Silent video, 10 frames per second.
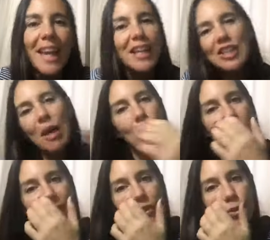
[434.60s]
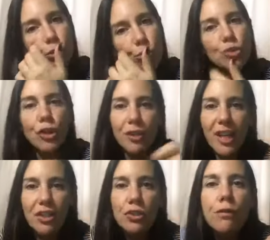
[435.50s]
is that when they do you
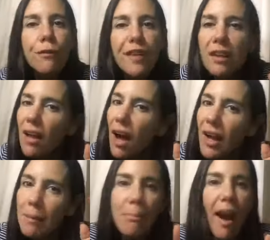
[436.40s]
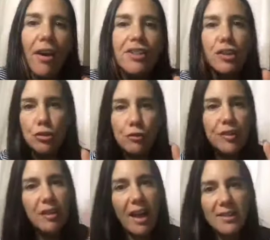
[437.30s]
dirty and you feel embarrassed and you
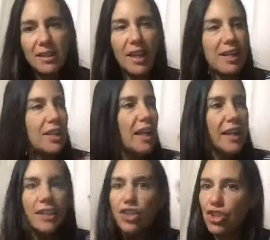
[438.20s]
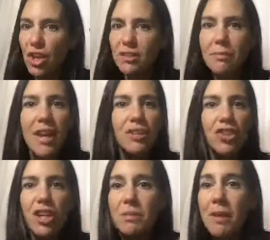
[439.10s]
feel isolated, like it's just me, it's
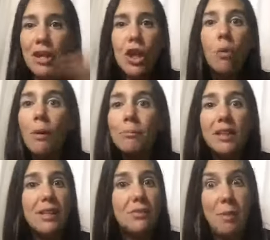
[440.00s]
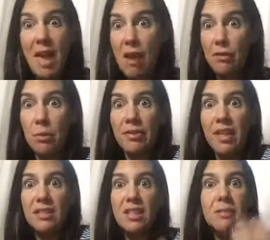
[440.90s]
just me, no one believes me, everyone
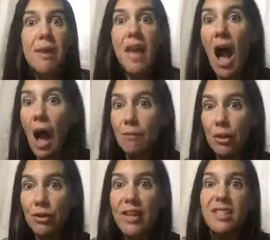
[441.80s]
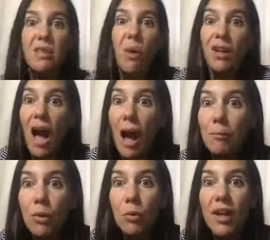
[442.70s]
thinks it's me, I'm the crazy one,
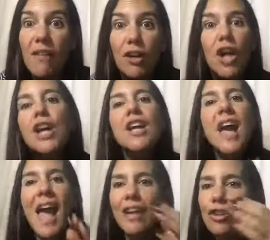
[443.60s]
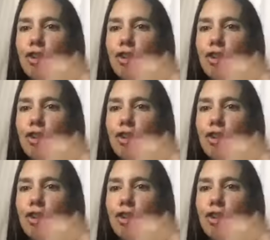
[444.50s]
I'm the whatever, and